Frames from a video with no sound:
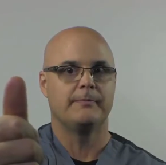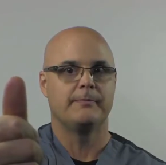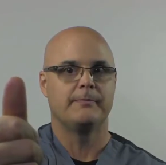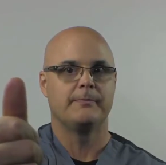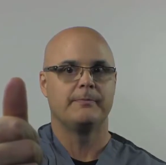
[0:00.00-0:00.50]

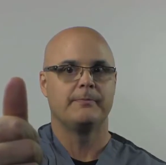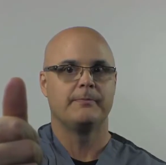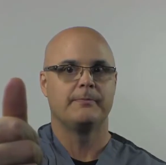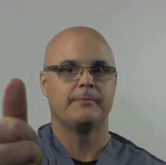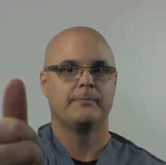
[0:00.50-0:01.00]

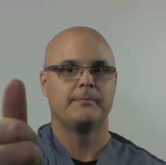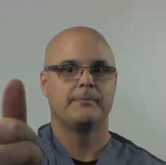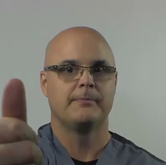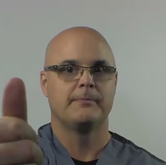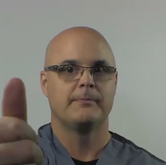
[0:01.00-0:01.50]

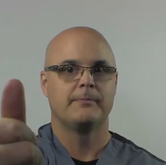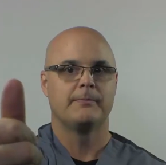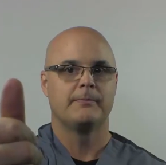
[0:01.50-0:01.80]
Nobody speaks.